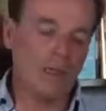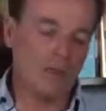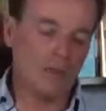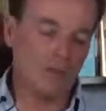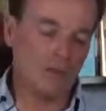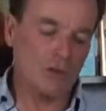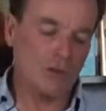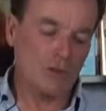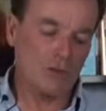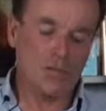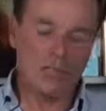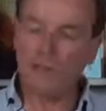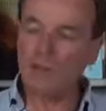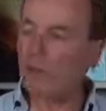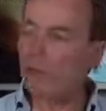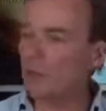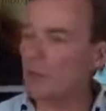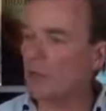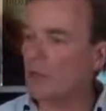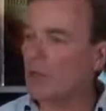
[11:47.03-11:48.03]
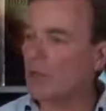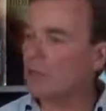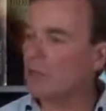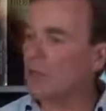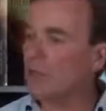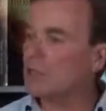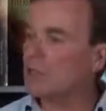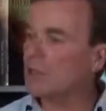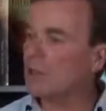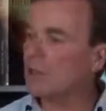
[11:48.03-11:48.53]
search engine
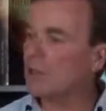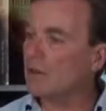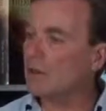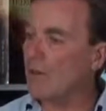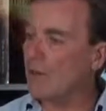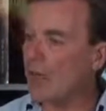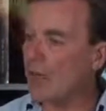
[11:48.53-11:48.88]
optimization and